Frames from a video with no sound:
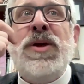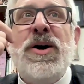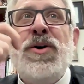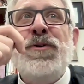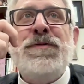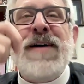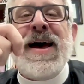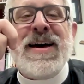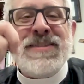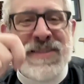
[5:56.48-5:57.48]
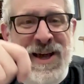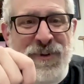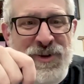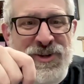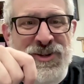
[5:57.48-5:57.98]
hold fast to that
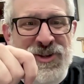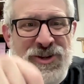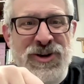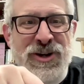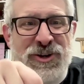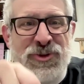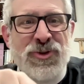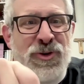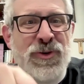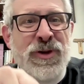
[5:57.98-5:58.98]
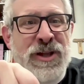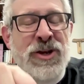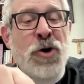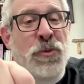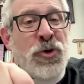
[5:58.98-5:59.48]
which is good, true, and
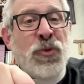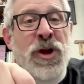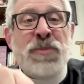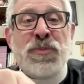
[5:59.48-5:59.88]
noble? Do we